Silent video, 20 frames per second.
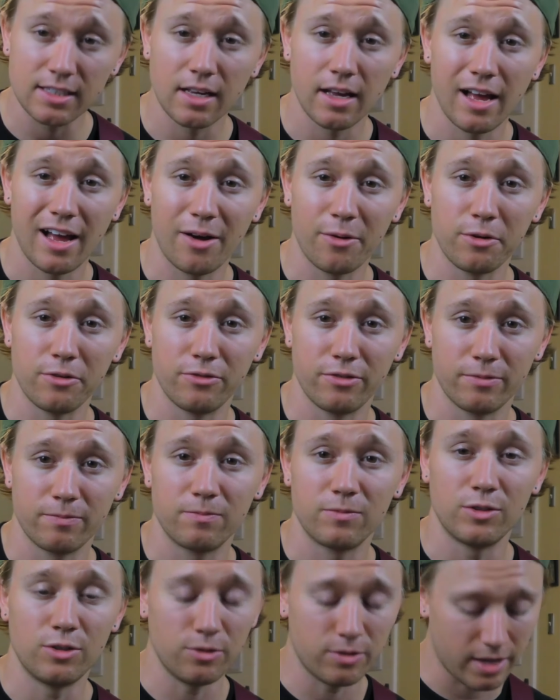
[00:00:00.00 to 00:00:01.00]
how we
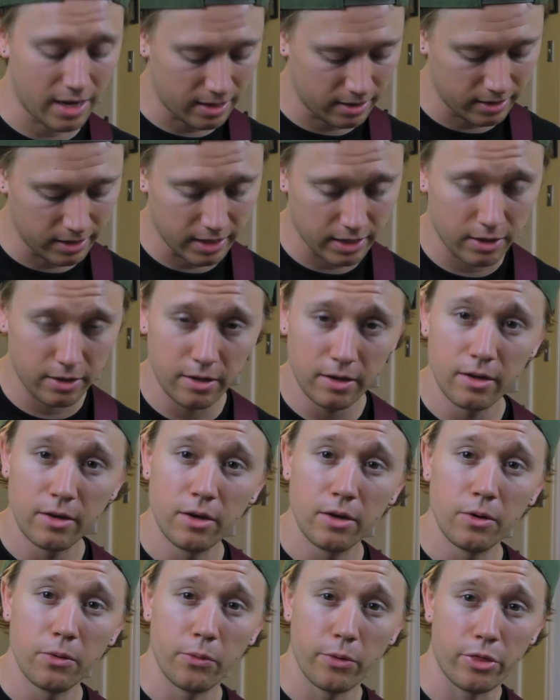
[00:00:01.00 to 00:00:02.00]
do that lick
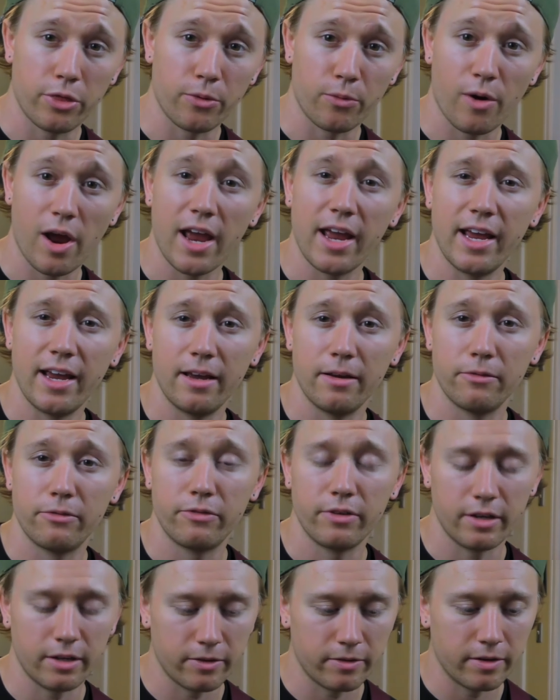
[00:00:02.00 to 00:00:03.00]
with the right hand
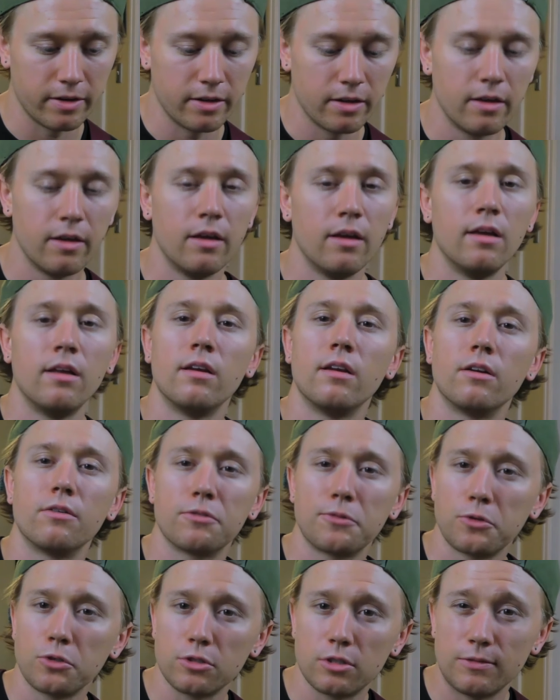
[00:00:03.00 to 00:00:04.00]
fingering. Now,
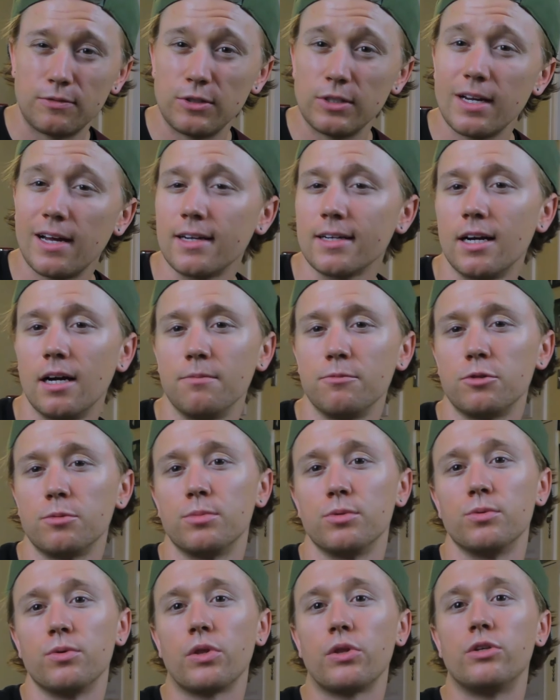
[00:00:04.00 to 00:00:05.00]
of course, if you're not
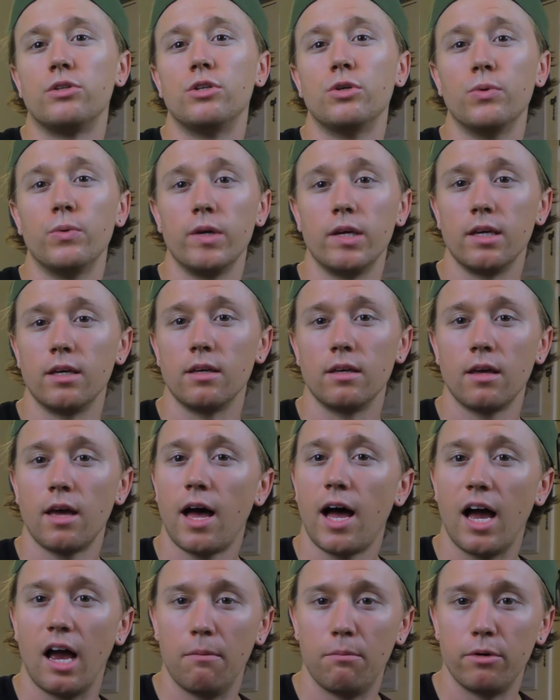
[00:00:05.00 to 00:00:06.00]
comfortable with doing
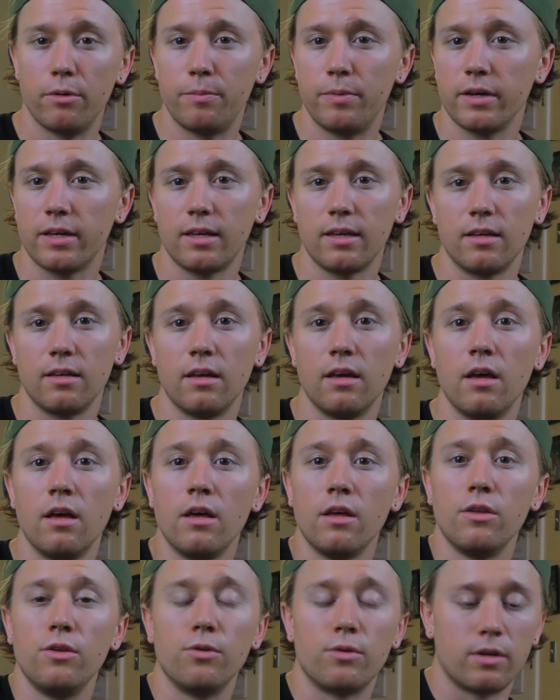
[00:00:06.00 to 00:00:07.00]
hybrid picking,
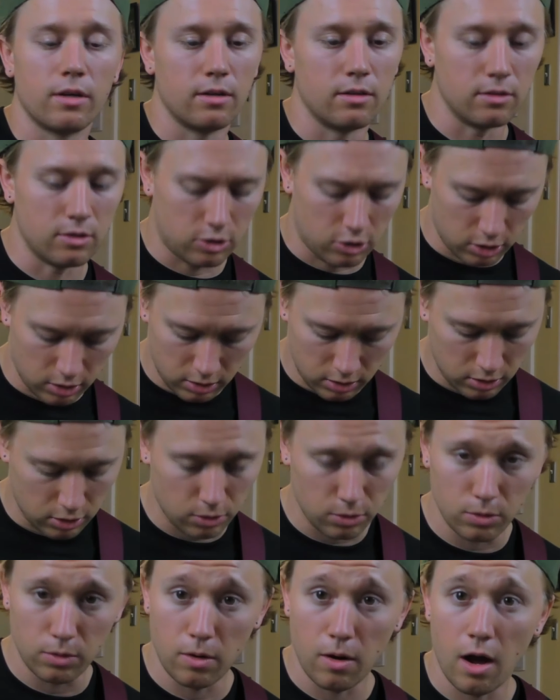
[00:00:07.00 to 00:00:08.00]
you can just
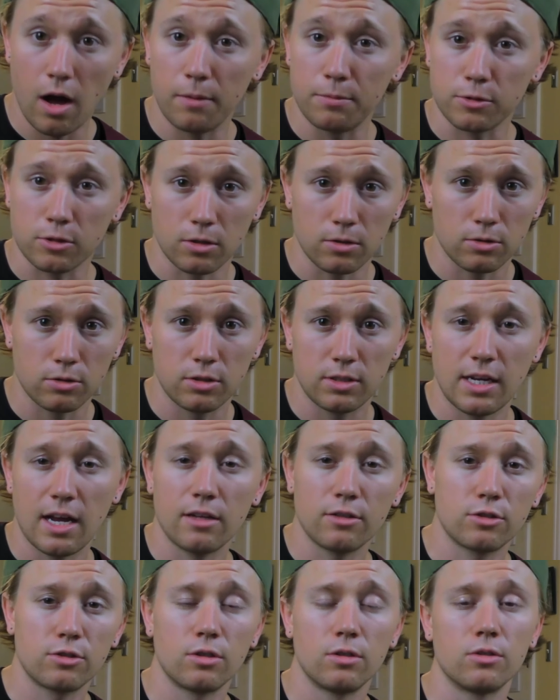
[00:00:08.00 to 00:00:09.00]
do upstrokes,
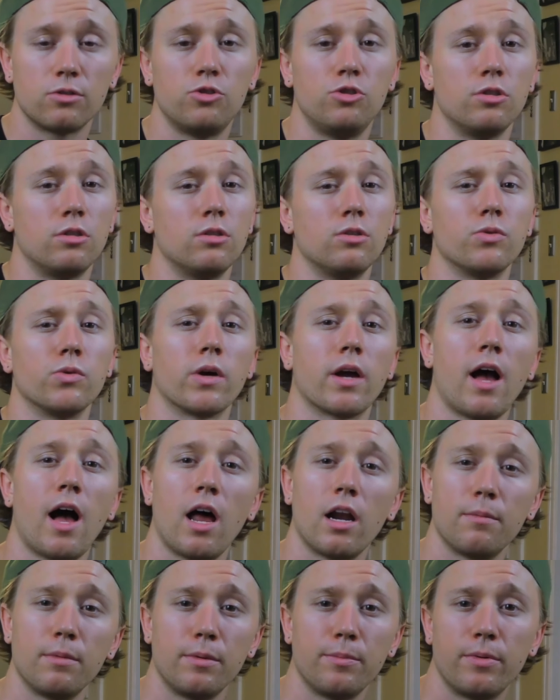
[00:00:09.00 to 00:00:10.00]
downstrokes. You can do
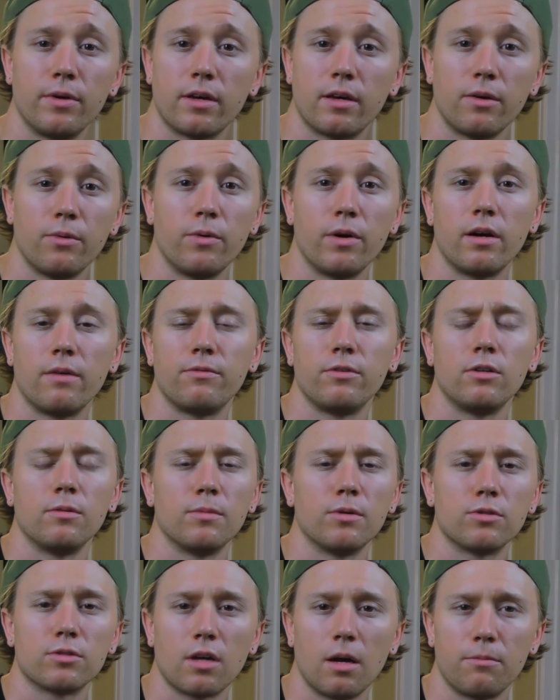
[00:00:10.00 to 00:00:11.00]
economy picking, whatever you're
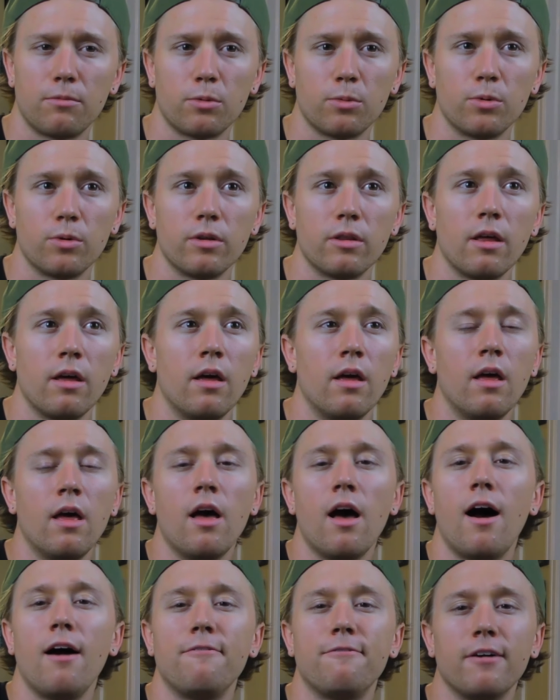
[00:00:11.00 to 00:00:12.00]
most comfortable with.
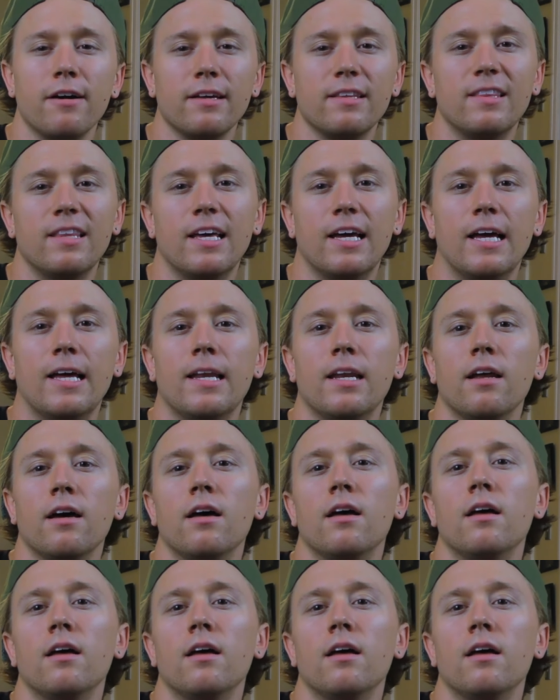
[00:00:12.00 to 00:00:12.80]
I find that